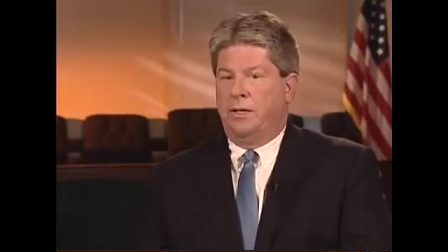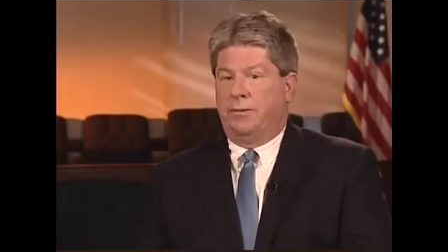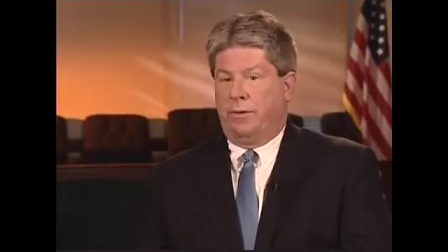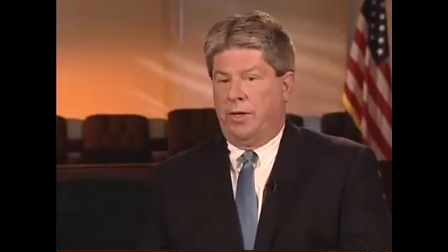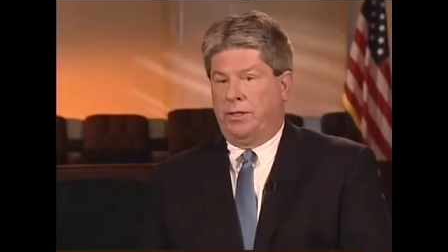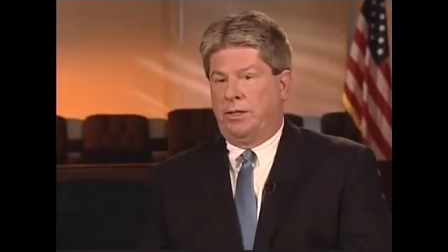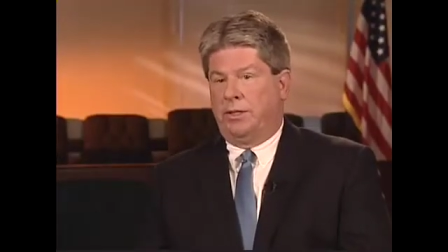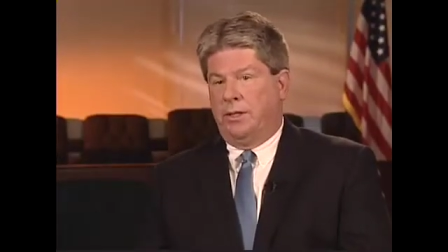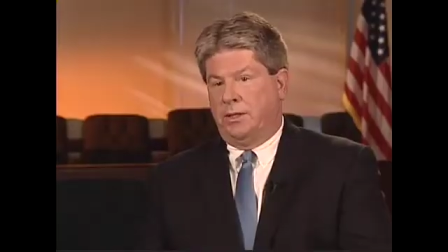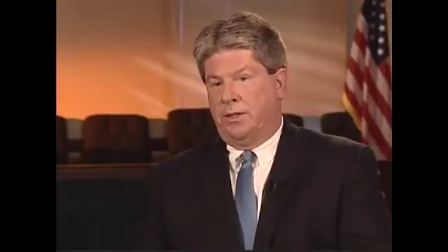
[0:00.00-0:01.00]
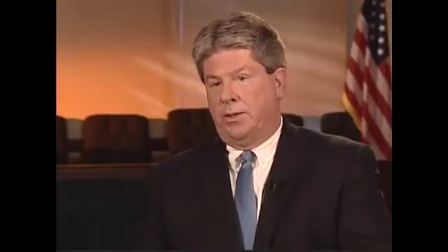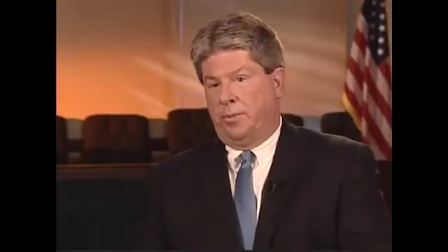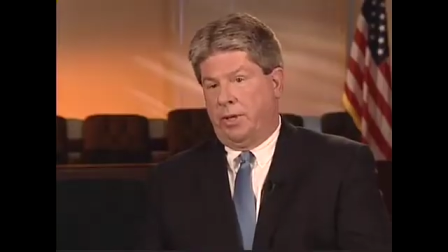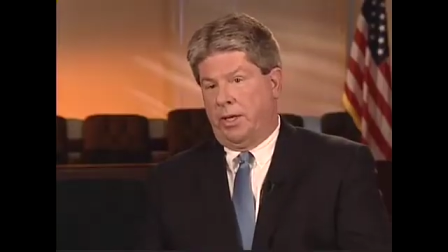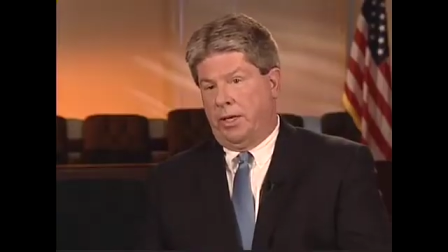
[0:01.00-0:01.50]
that forensics is going to
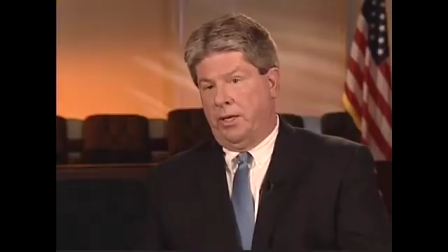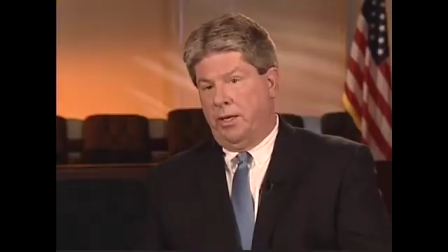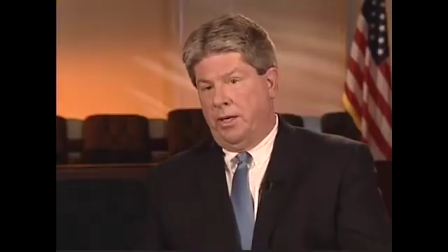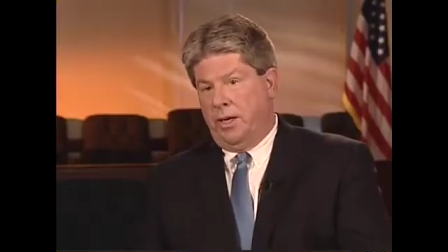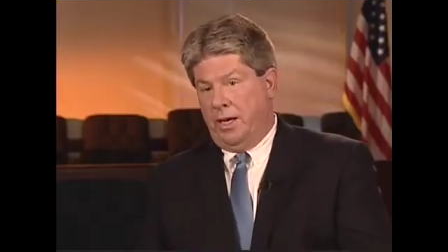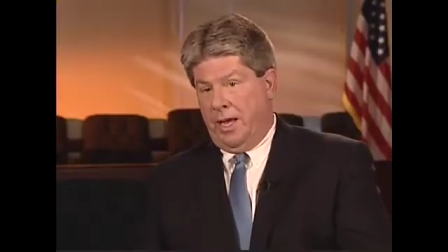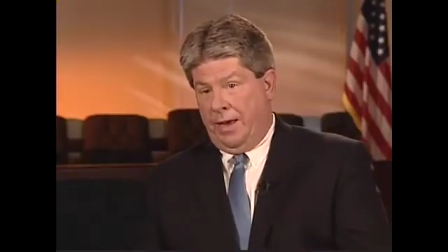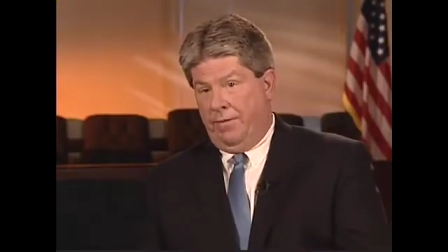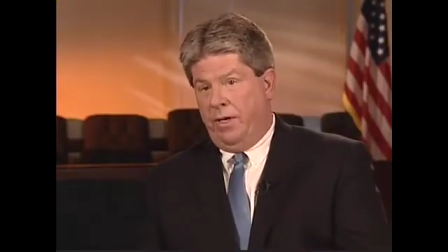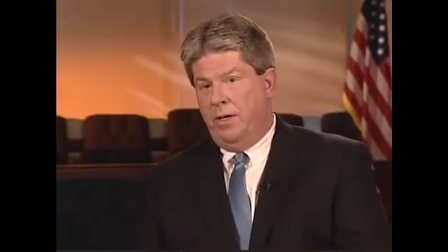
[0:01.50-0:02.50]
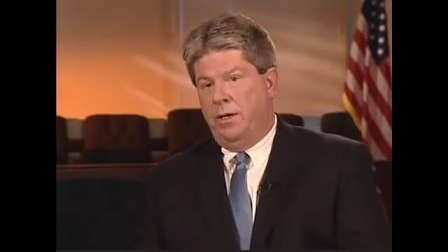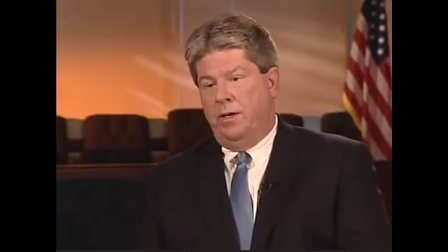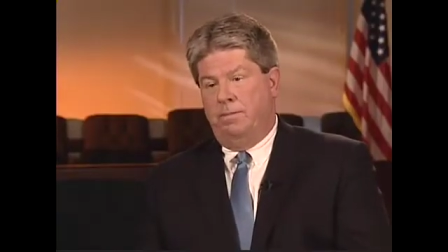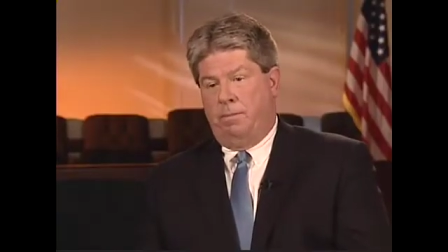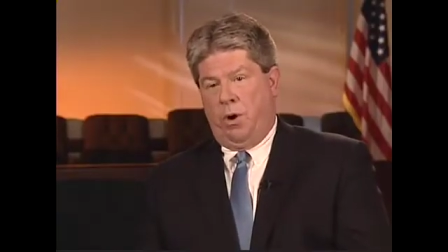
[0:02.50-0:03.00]
play a heavy
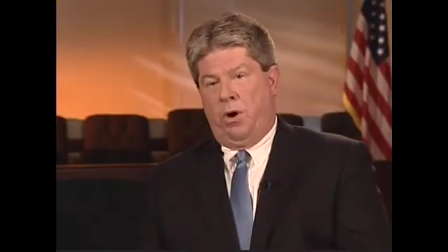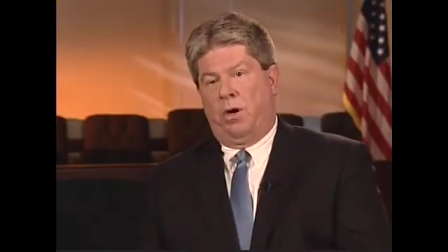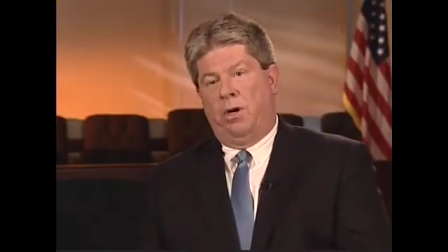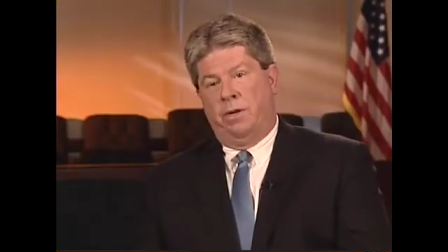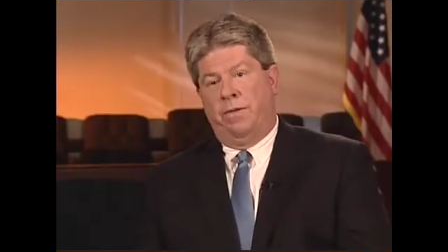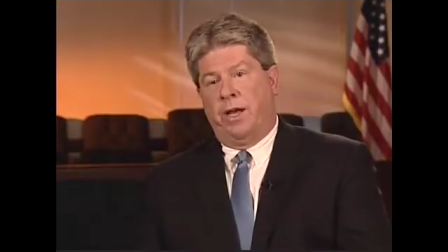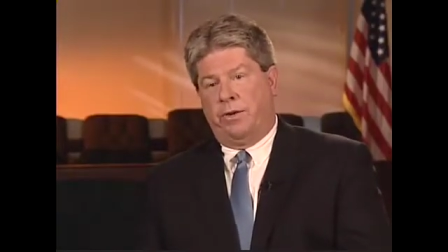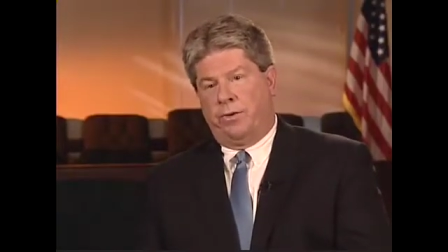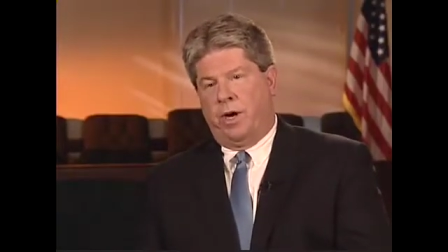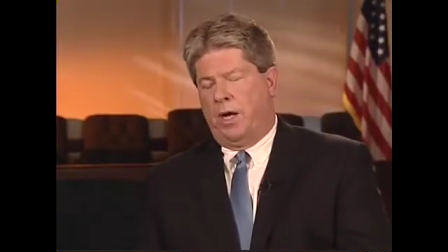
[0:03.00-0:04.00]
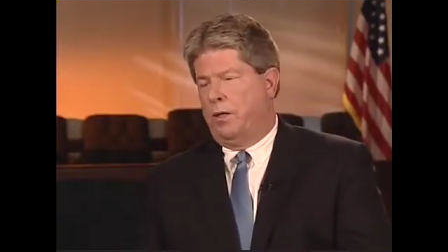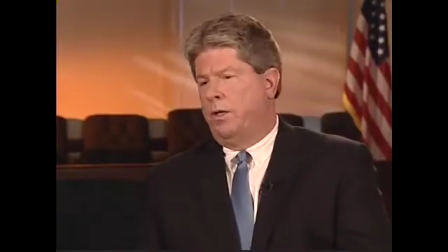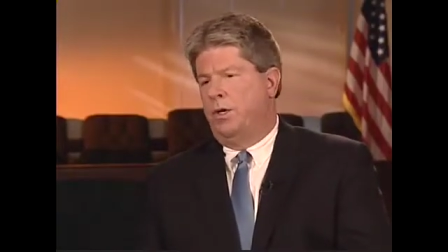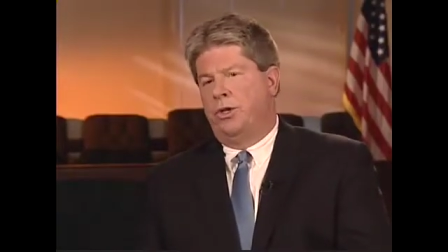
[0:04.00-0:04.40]
part of that trial,